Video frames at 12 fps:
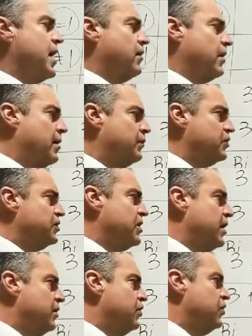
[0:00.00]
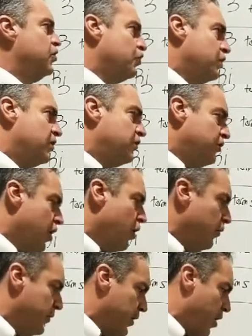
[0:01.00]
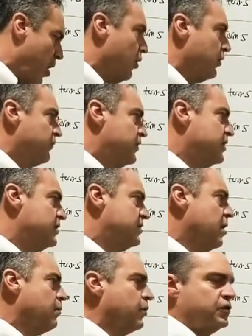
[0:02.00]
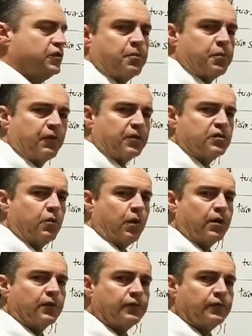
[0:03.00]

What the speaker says: I'm just saying you need to know that all of these numbers are perfect squares.